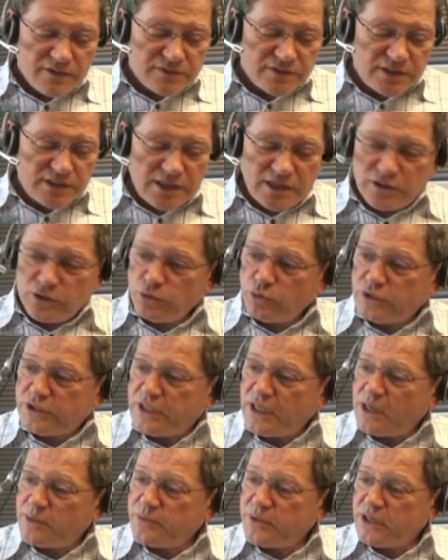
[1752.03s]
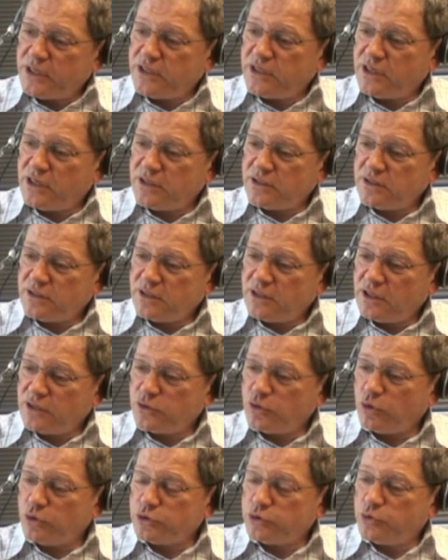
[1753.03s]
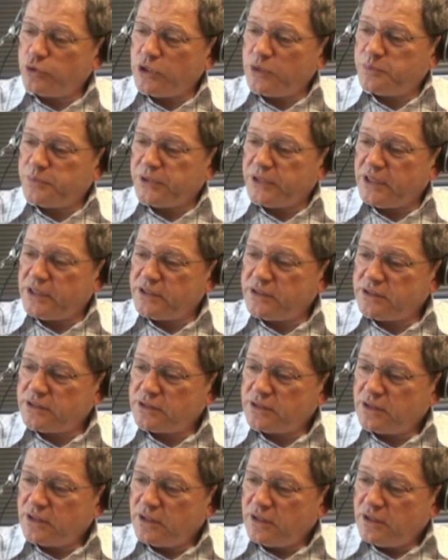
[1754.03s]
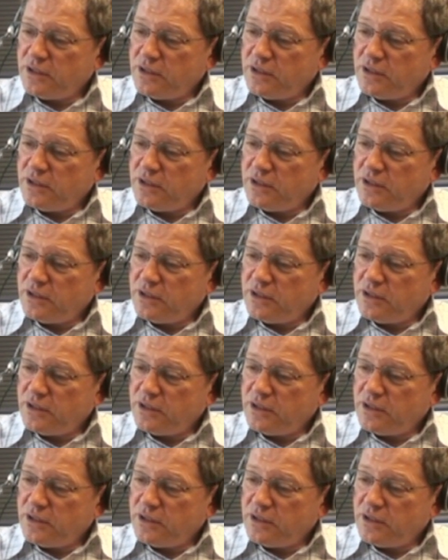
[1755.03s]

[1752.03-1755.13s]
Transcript: Then I do tab again, it goes to replace,